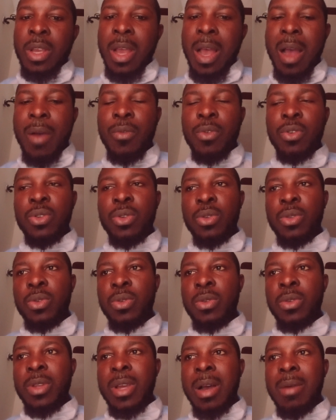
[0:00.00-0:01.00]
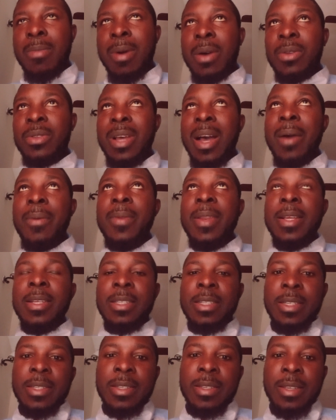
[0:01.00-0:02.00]
I've also told you about how
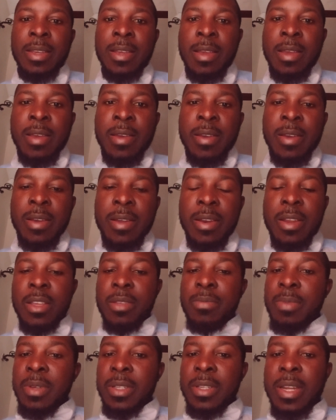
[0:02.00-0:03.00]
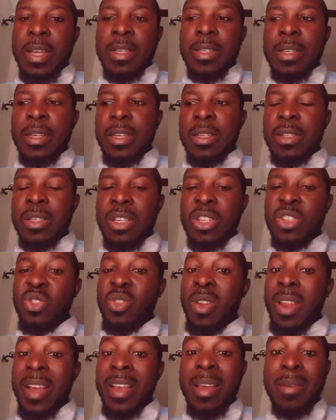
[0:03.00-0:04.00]
legit this business is. It's not
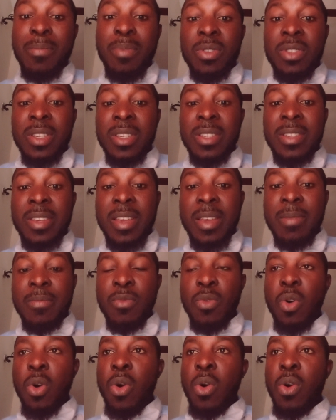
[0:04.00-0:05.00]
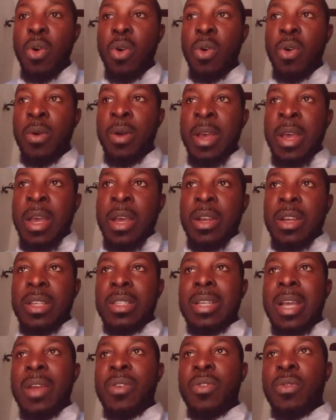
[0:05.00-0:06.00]
like a Ponzi scheme or this
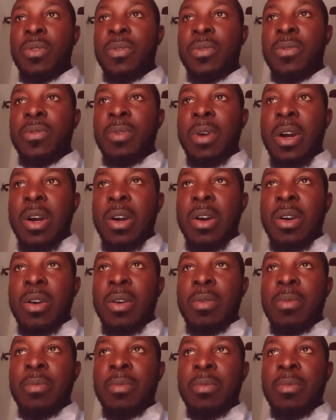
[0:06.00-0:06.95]
kind of